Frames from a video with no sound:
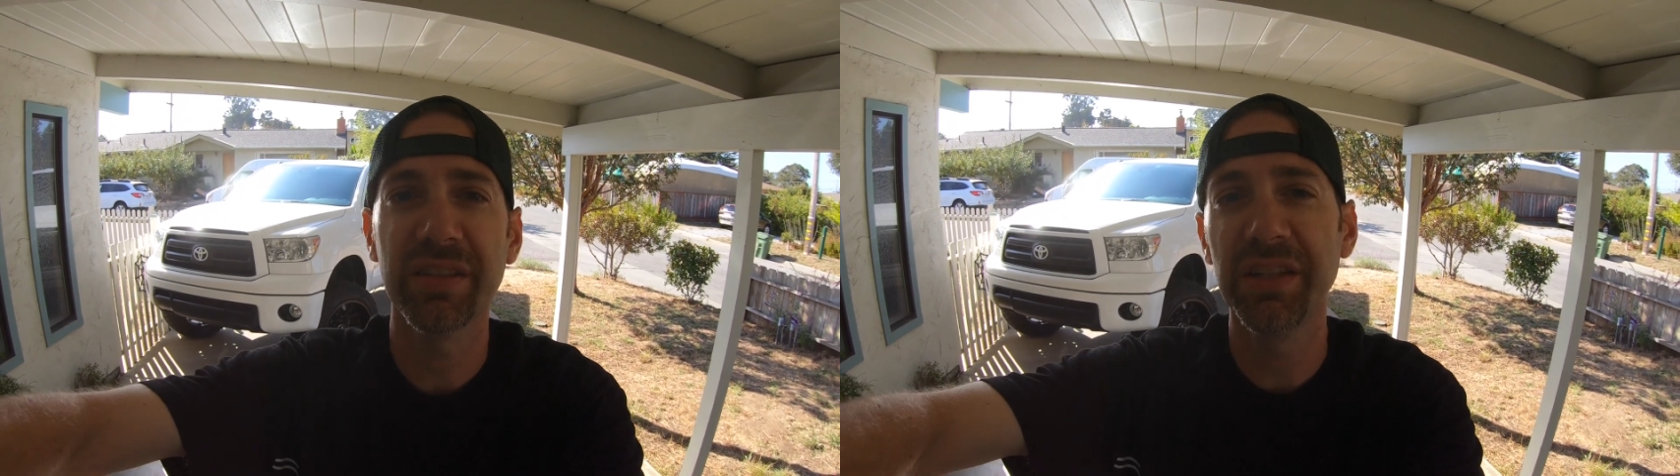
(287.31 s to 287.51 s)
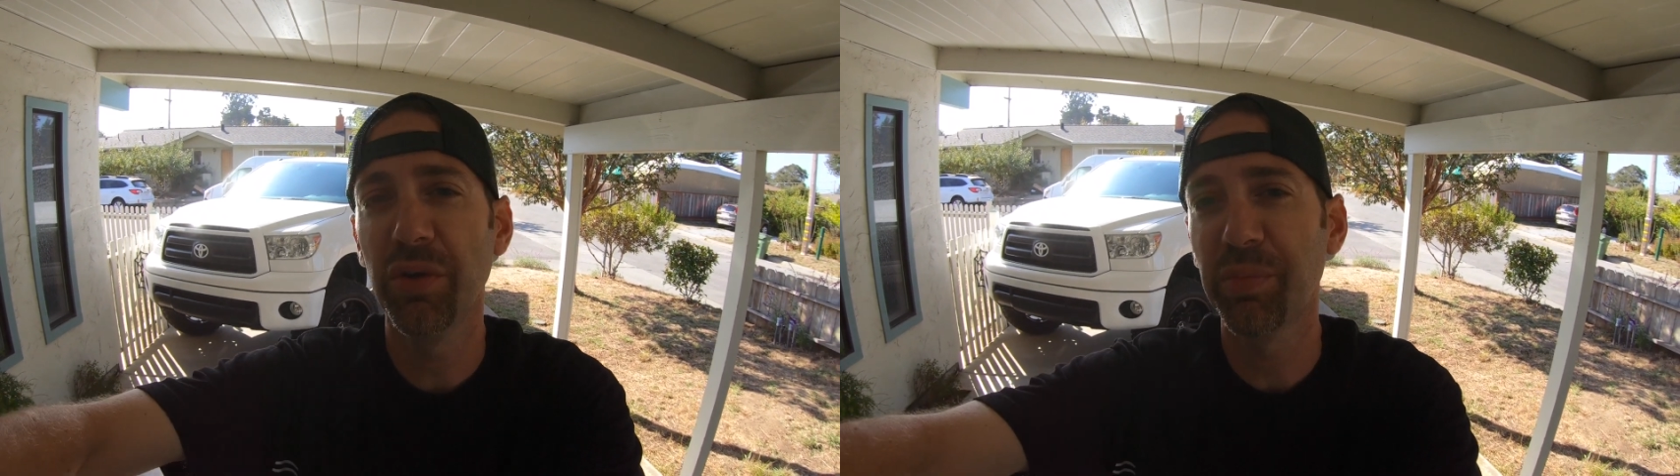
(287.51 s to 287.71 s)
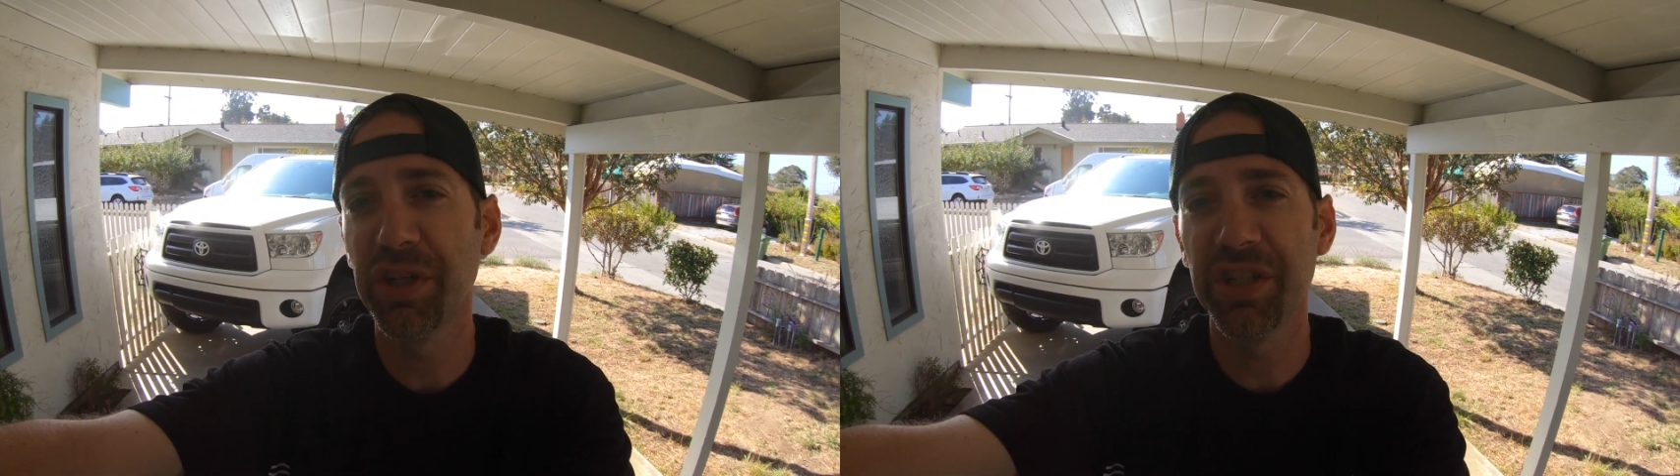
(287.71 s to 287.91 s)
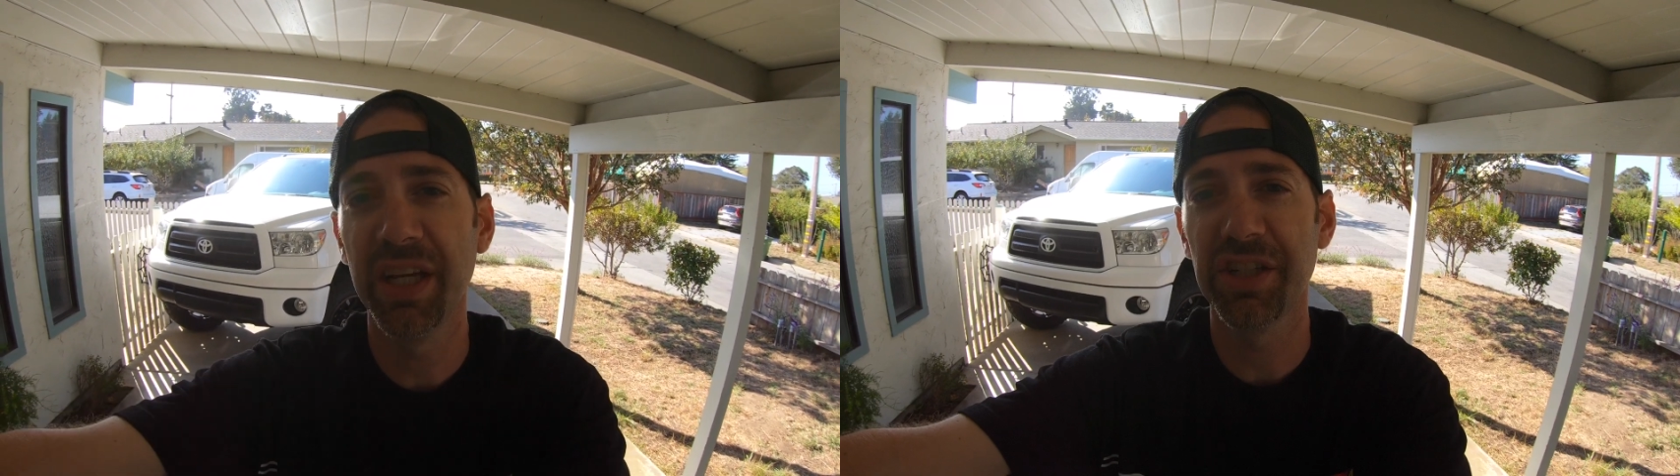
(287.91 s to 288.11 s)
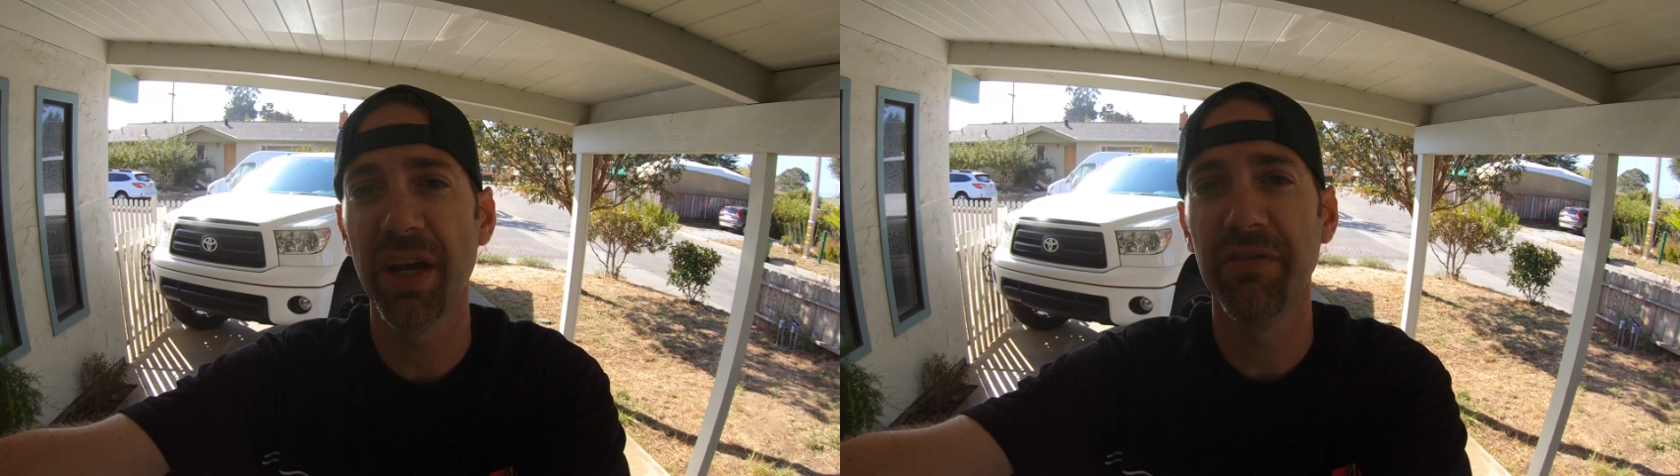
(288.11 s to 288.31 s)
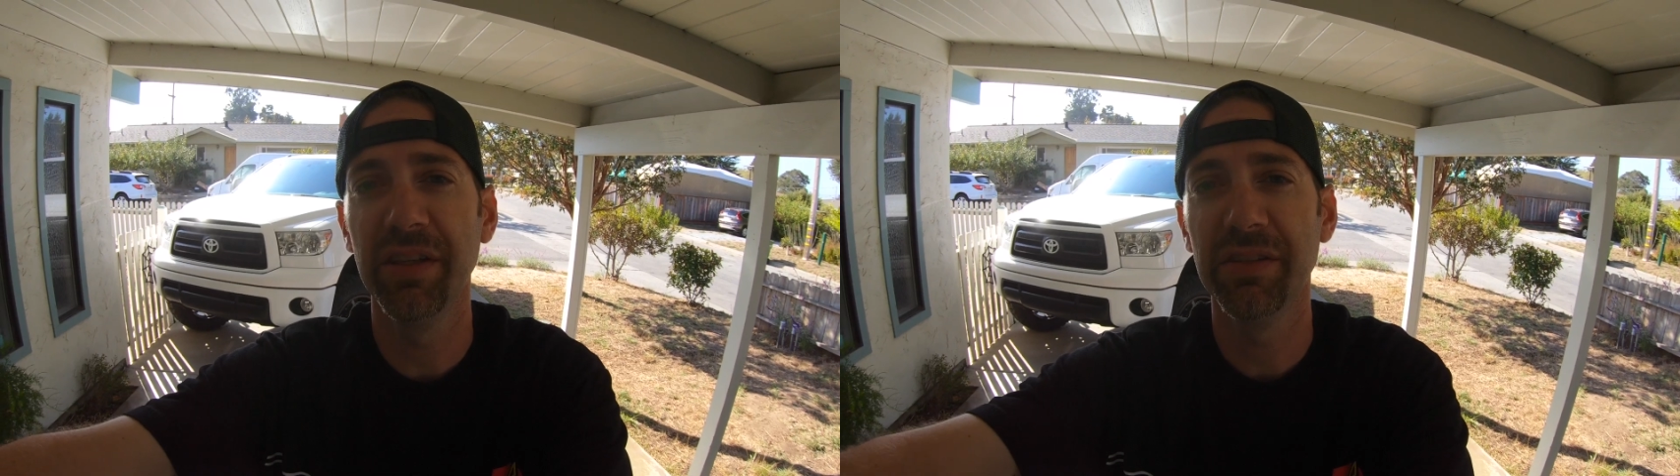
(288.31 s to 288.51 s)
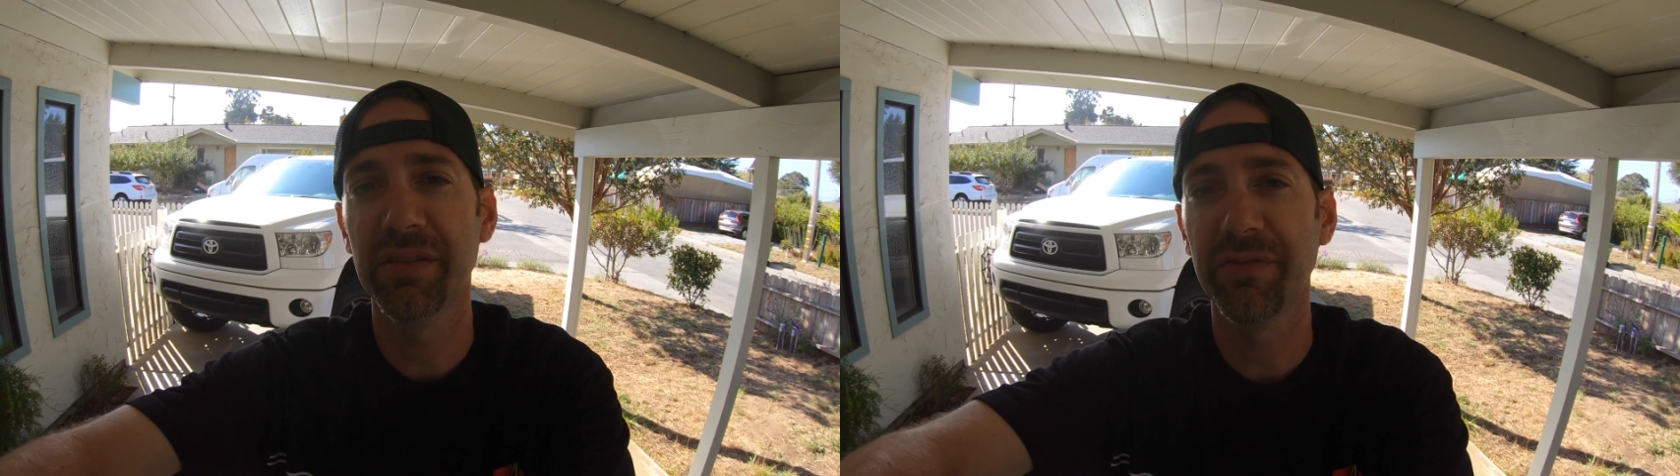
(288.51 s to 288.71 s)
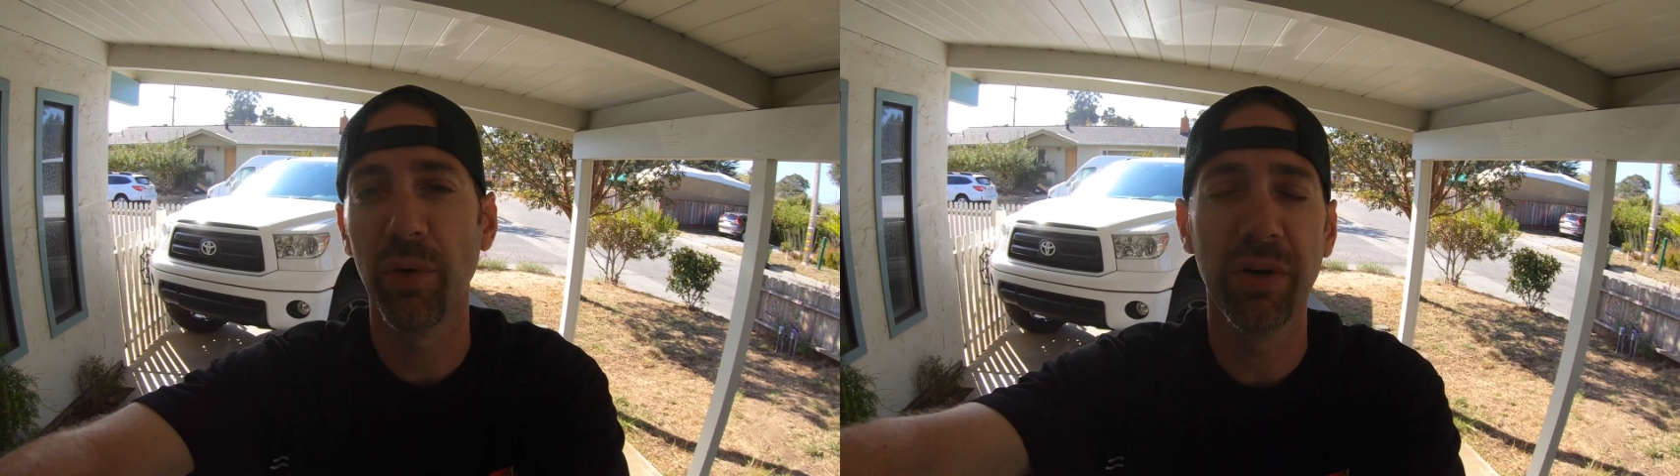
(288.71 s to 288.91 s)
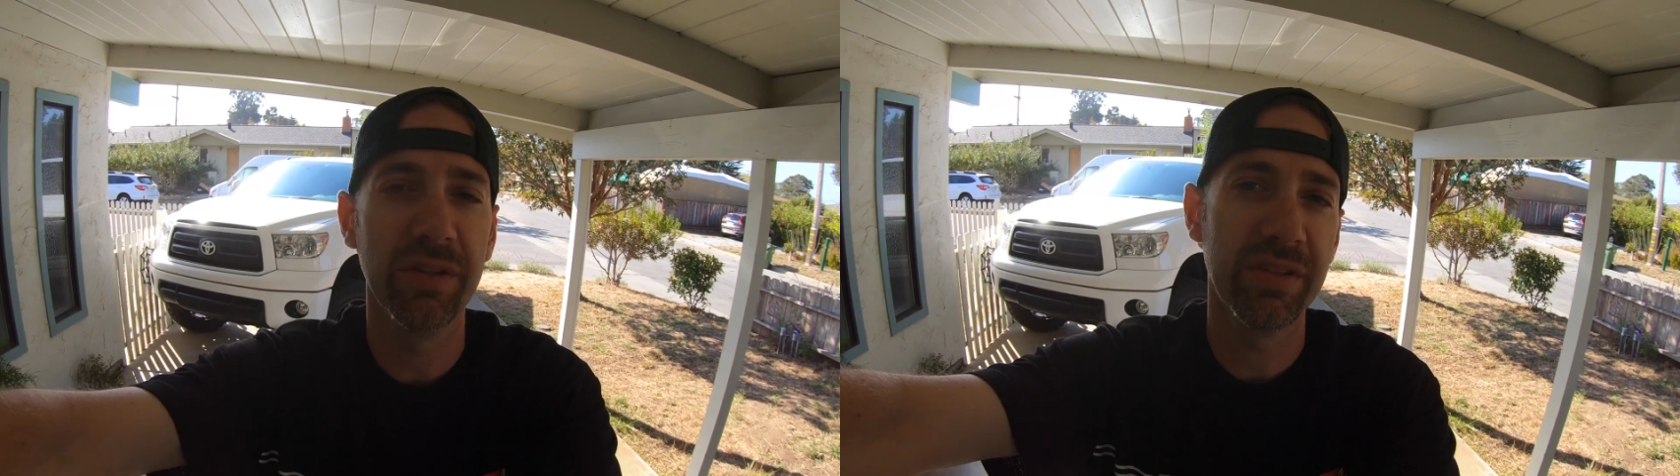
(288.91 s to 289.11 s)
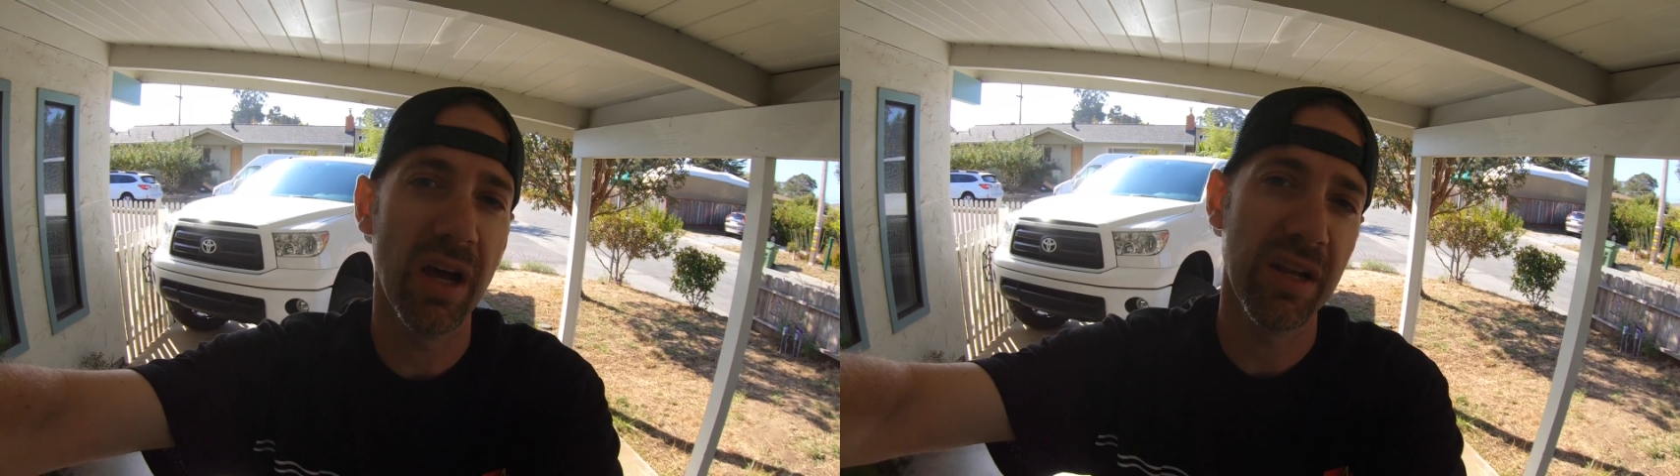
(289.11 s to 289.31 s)
I do appreciate Chevys,
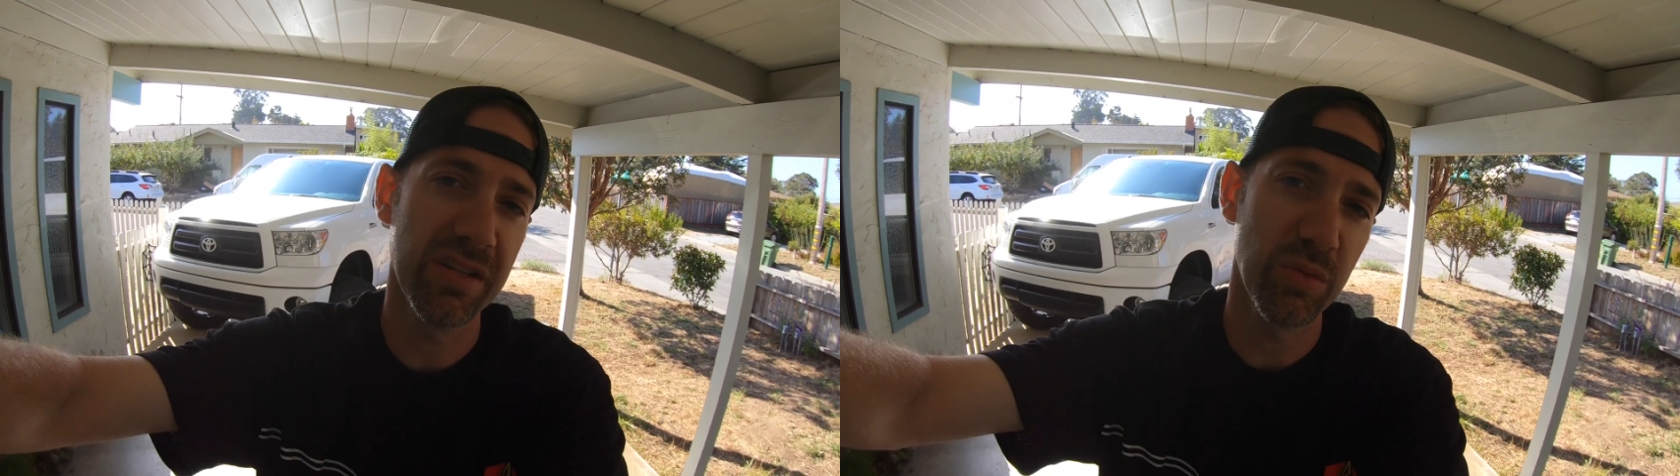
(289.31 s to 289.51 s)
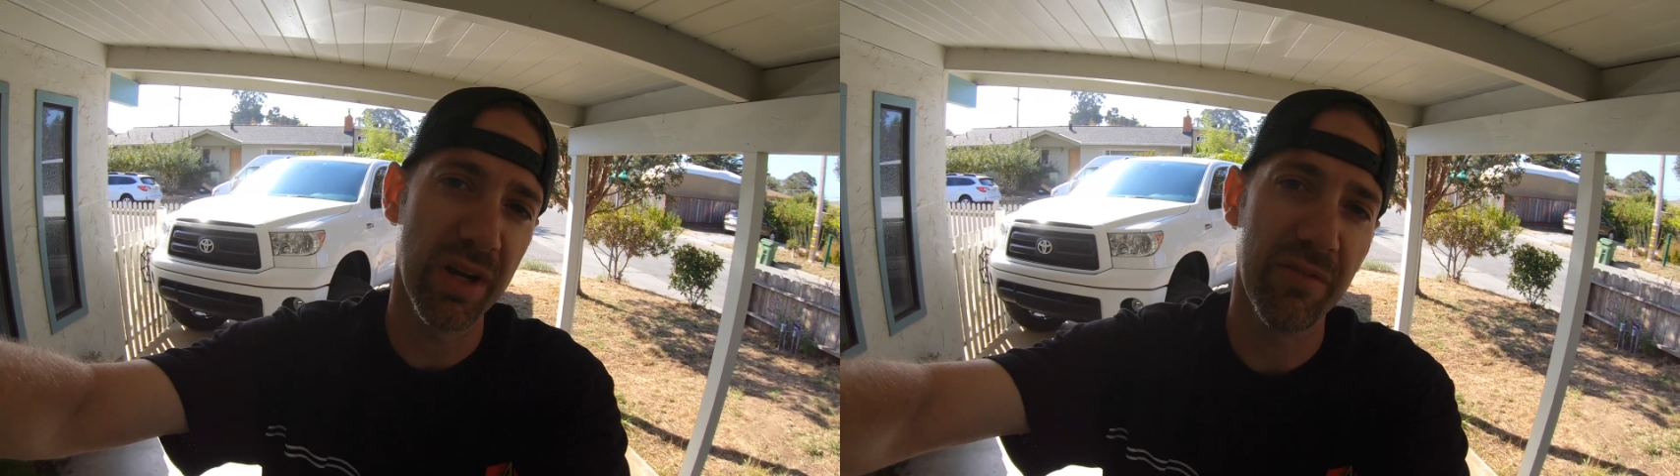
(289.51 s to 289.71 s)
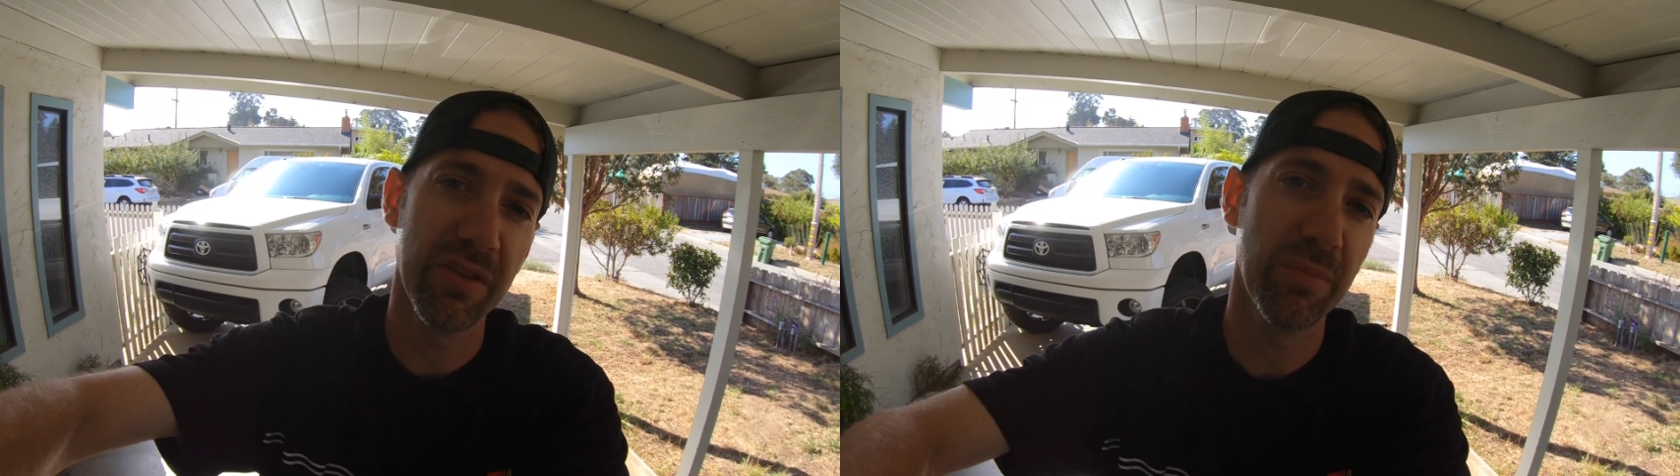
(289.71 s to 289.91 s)
Fords, Dodges, whatever.